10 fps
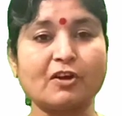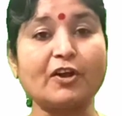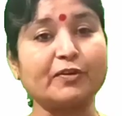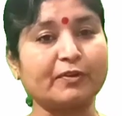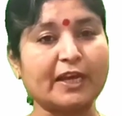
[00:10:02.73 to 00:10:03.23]

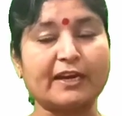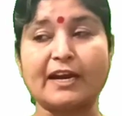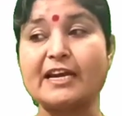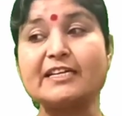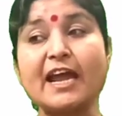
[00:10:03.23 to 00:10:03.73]
or you can
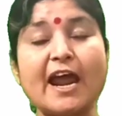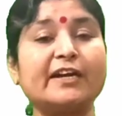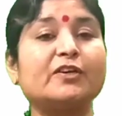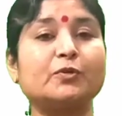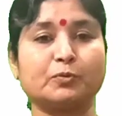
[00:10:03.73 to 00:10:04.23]
write
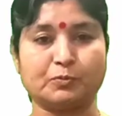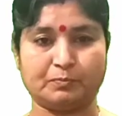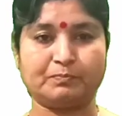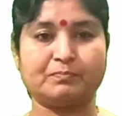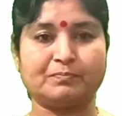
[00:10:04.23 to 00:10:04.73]
had to.
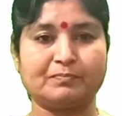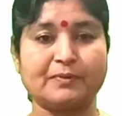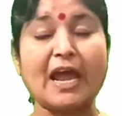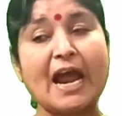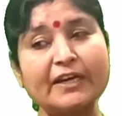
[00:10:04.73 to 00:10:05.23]

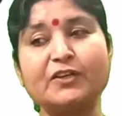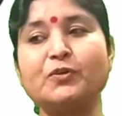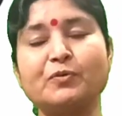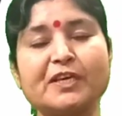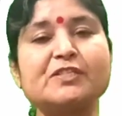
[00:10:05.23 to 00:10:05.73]
Had
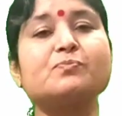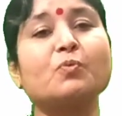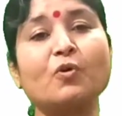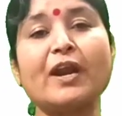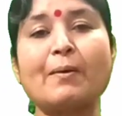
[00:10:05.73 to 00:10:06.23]
to is
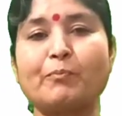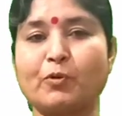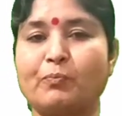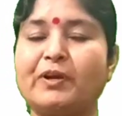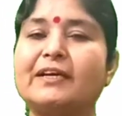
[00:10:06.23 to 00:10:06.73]
more
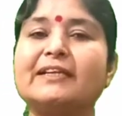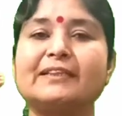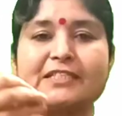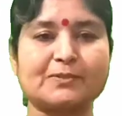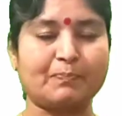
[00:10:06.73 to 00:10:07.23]
appropriate
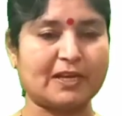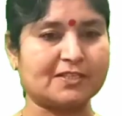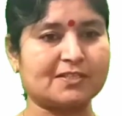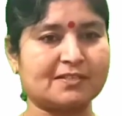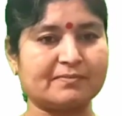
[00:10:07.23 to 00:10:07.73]
in this
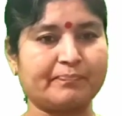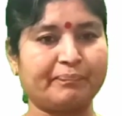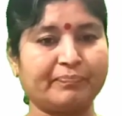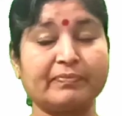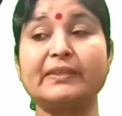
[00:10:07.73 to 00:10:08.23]
place.
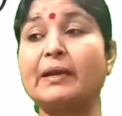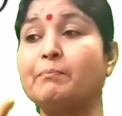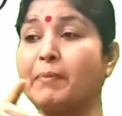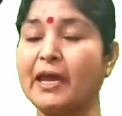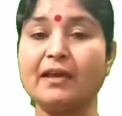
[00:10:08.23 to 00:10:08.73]

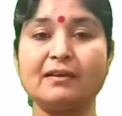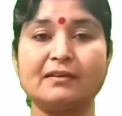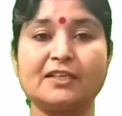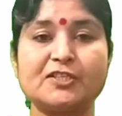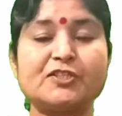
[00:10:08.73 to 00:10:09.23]
Then
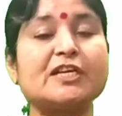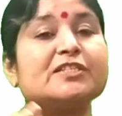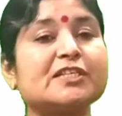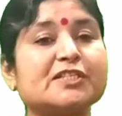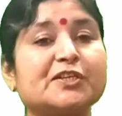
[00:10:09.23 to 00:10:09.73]
may
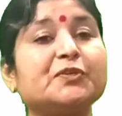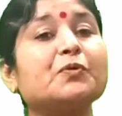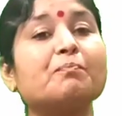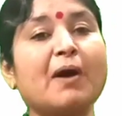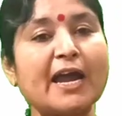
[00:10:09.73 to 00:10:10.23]
changes
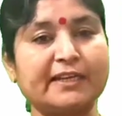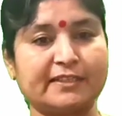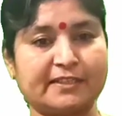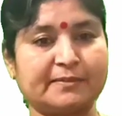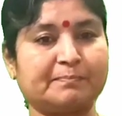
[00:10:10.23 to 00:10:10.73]
into
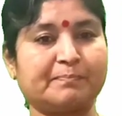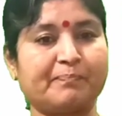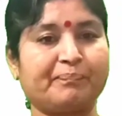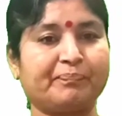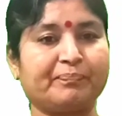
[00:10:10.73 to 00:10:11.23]
might.
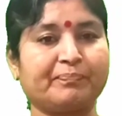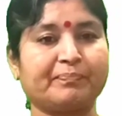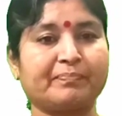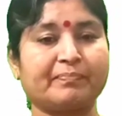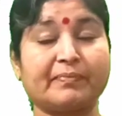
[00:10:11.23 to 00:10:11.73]

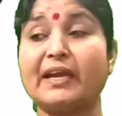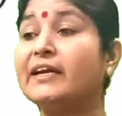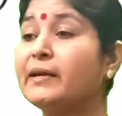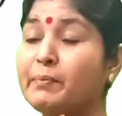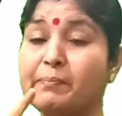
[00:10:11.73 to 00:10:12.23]

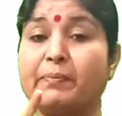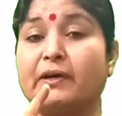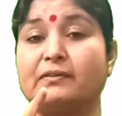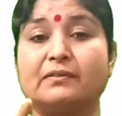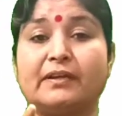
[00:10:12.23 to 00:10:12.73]
And
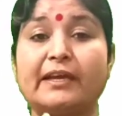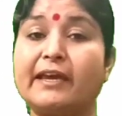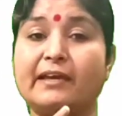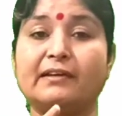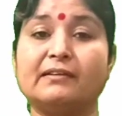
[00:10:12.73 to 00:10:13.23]
remember
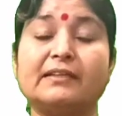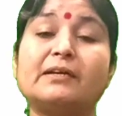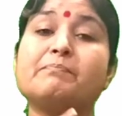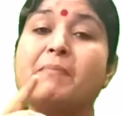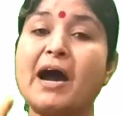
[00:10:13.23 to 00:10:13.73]
again
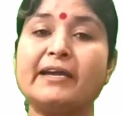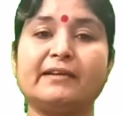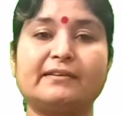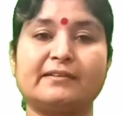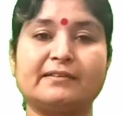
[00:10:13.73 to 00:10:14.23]
that
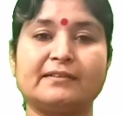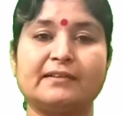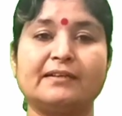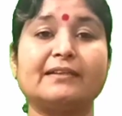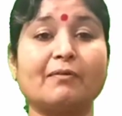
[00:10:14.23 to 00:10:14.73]
might,
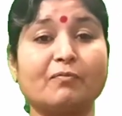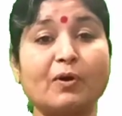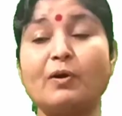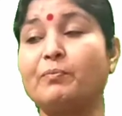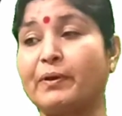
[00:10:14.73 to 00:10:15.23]
the
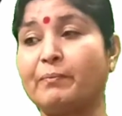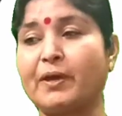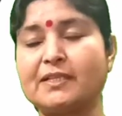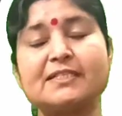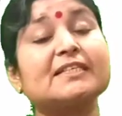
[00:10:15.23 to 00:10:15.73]
verb
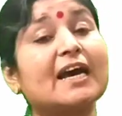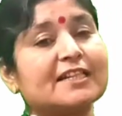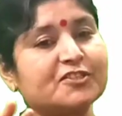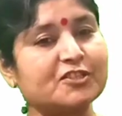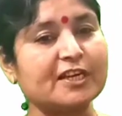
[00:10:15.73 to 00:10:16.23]
remains
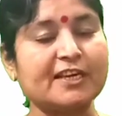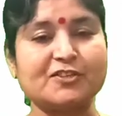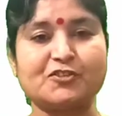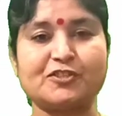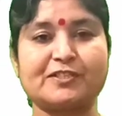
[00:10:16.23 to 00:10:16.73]

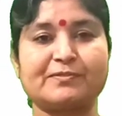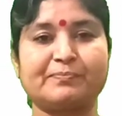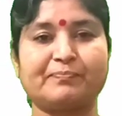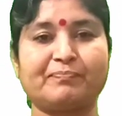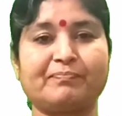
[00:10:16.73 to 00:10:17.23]
unchanged.
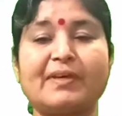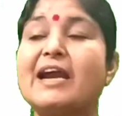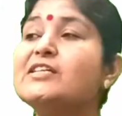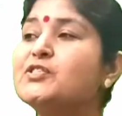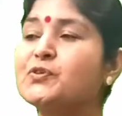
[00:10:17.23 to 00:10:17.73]

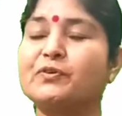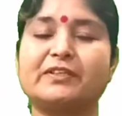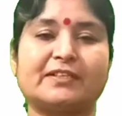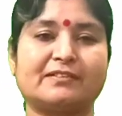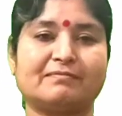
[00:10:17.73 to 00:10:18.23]
And should,